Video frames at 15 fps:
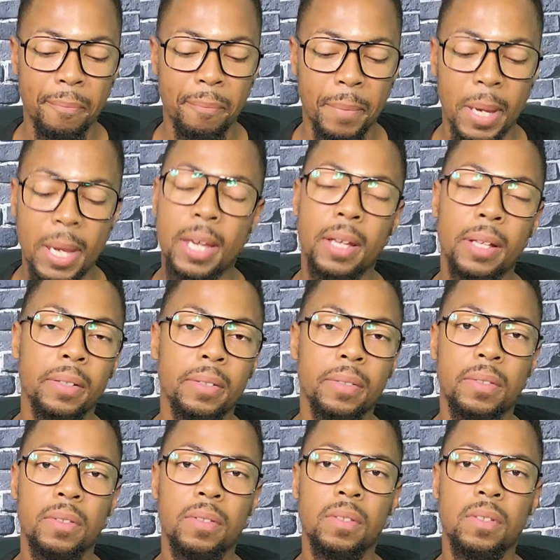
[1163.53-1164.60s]
man,
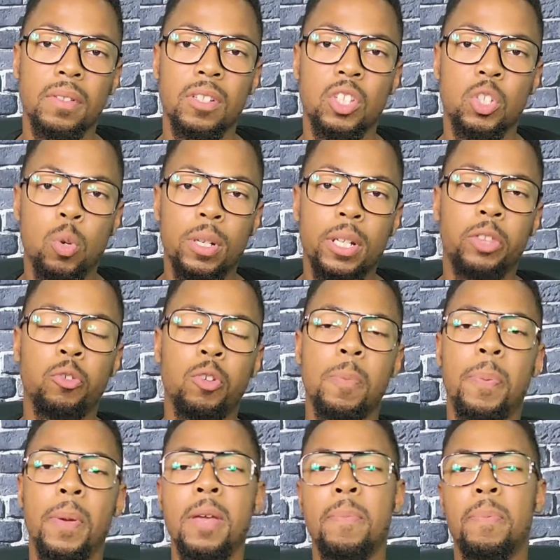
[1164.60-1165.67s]
23
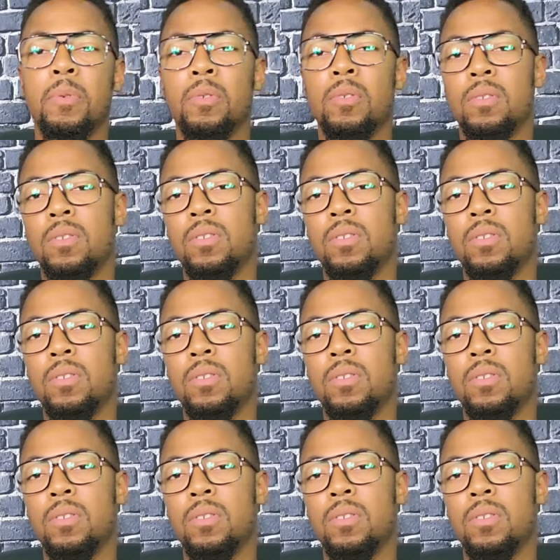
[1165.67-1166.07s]
people.